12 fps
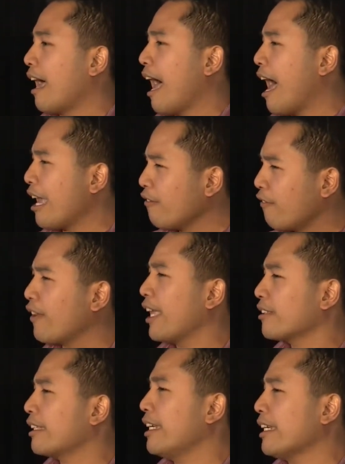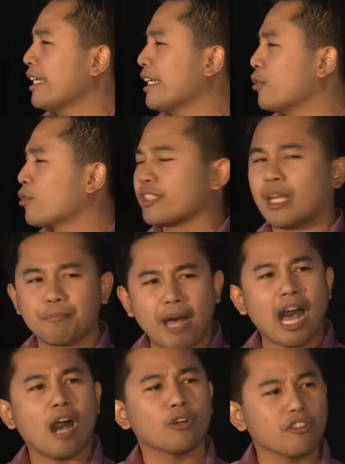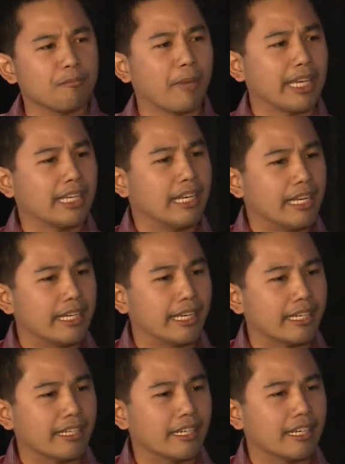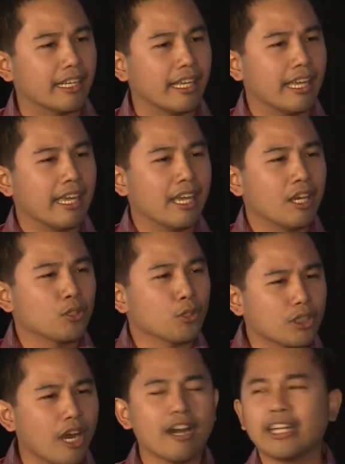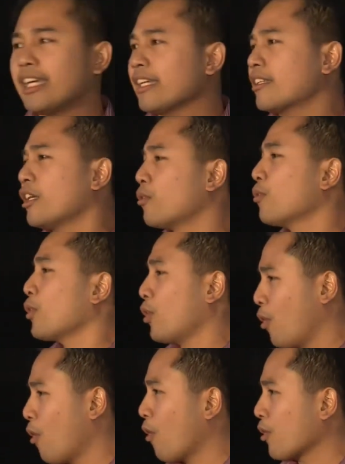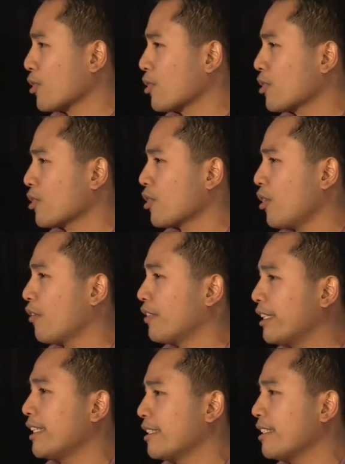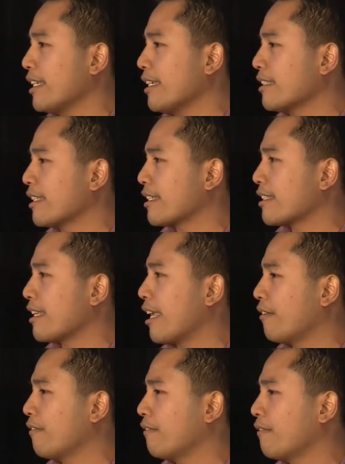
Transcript: I felt the need to step out of my clinic to target the root cause of the disease itself.